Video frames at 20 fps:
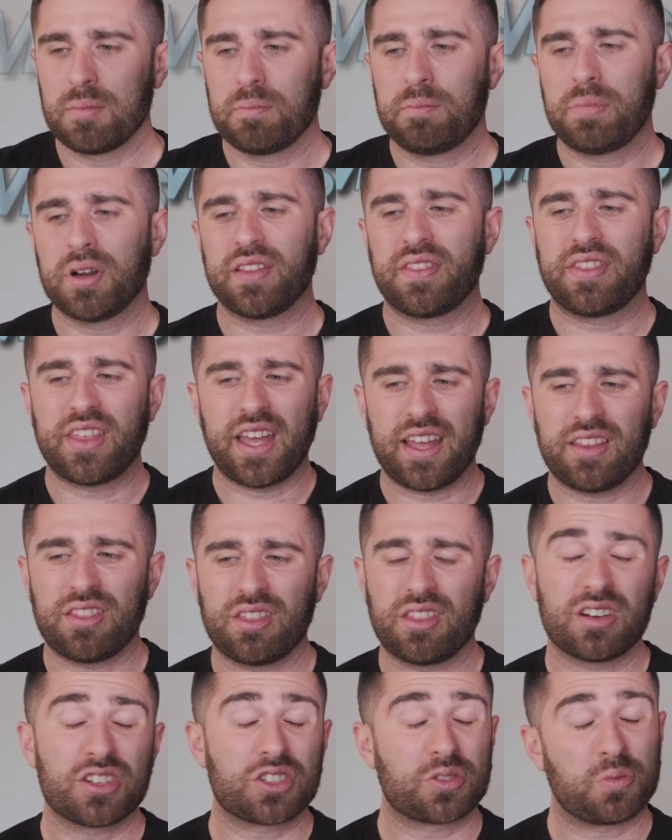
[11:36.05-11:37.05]
But then
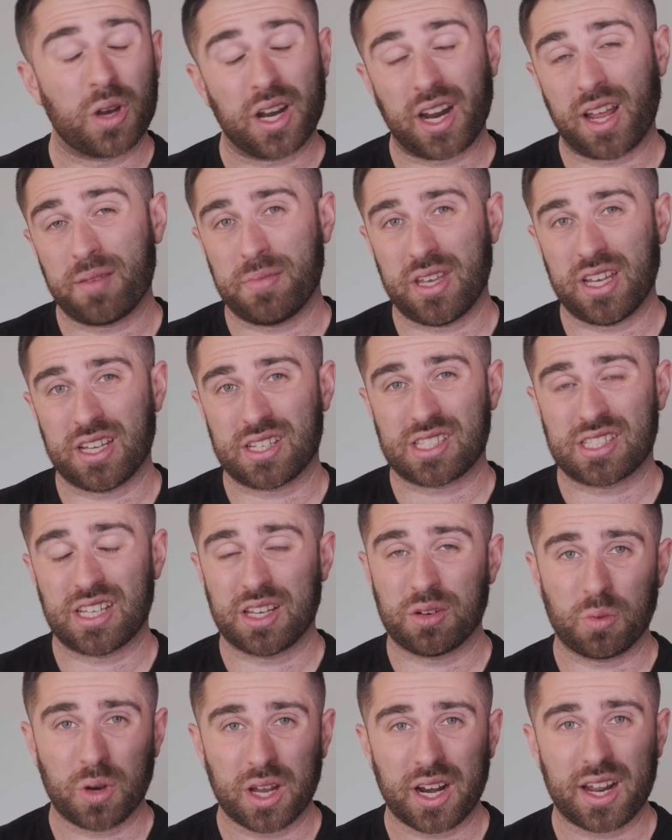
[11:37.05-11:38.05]
there's what I miss.
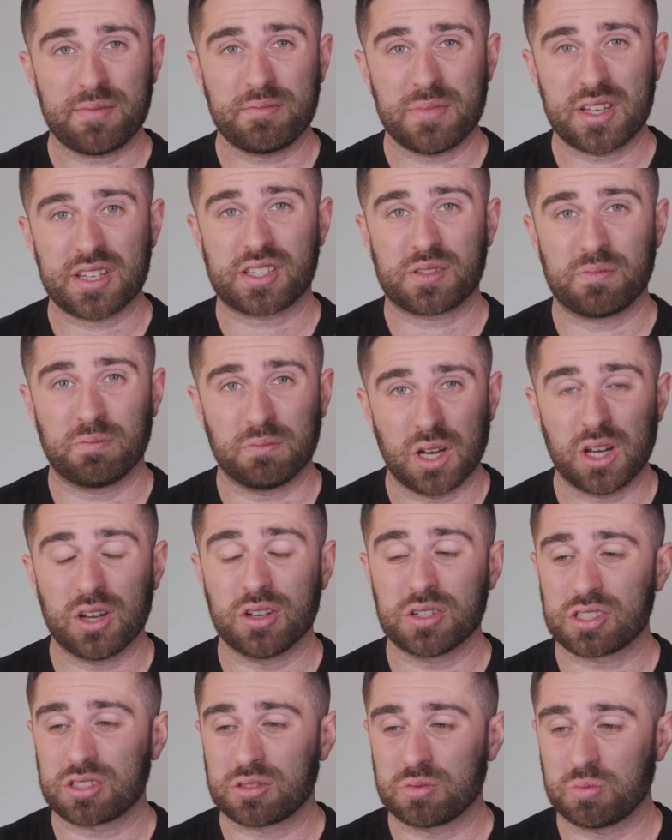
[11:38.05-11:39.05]
And what I miss
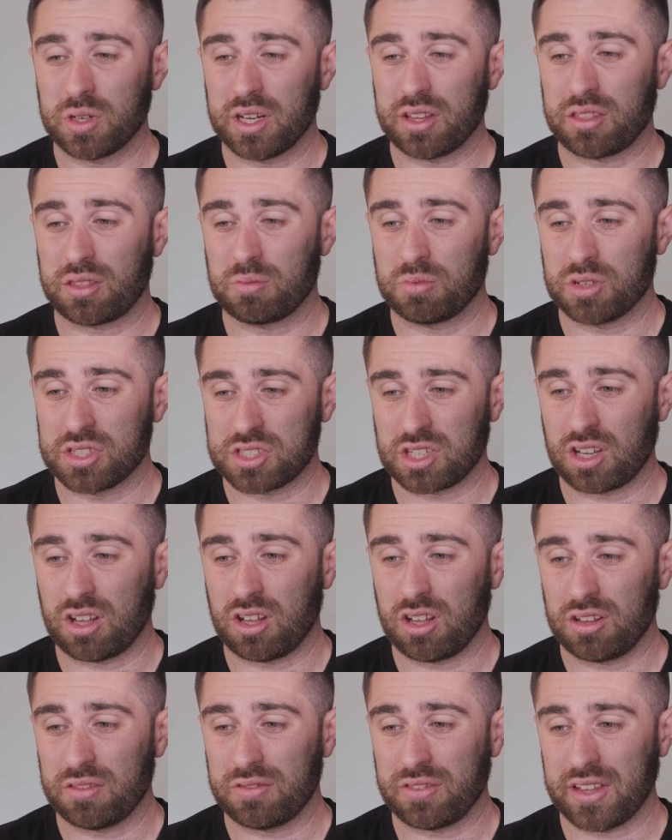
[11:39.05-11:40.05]
most with
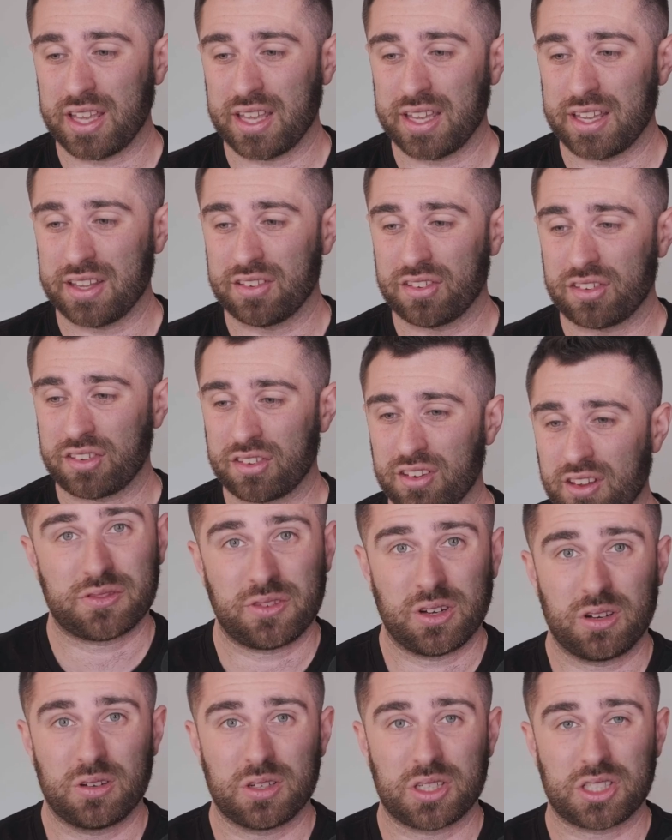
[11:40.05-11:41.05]
Resolve is
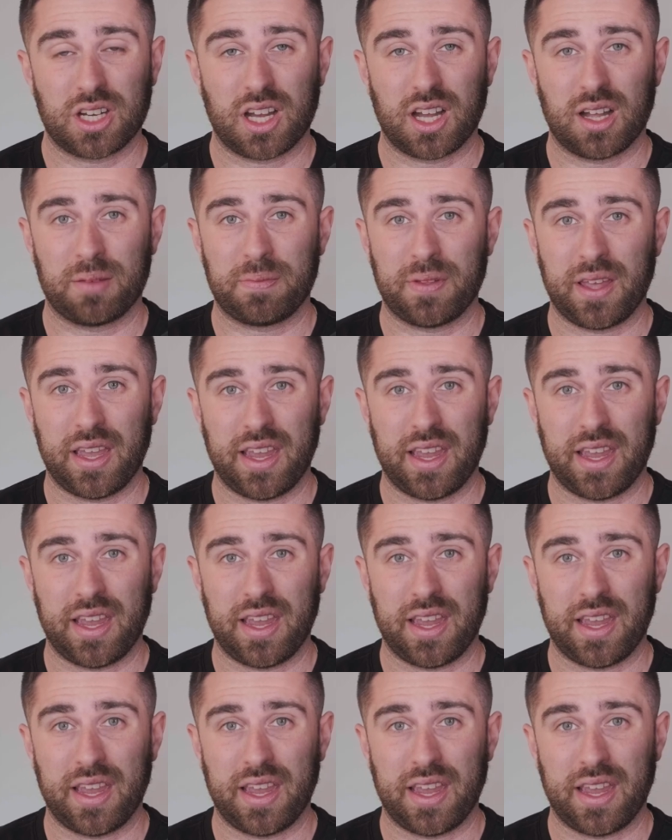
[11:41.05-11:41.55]
Photoshop.